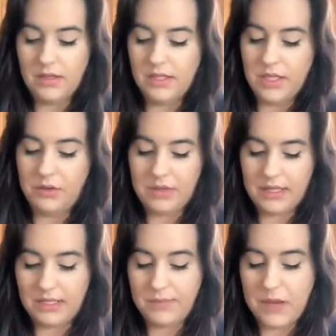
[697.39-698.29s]
So
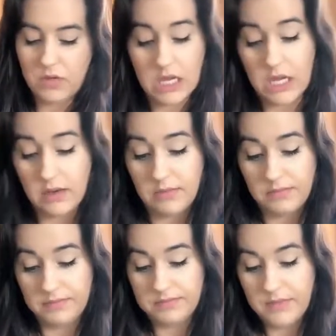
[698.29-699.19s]
that's about done.
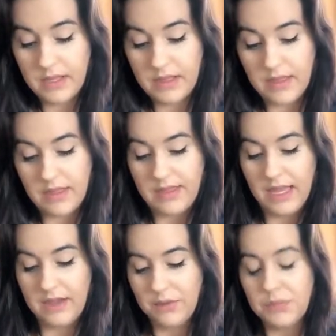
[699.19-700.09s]
That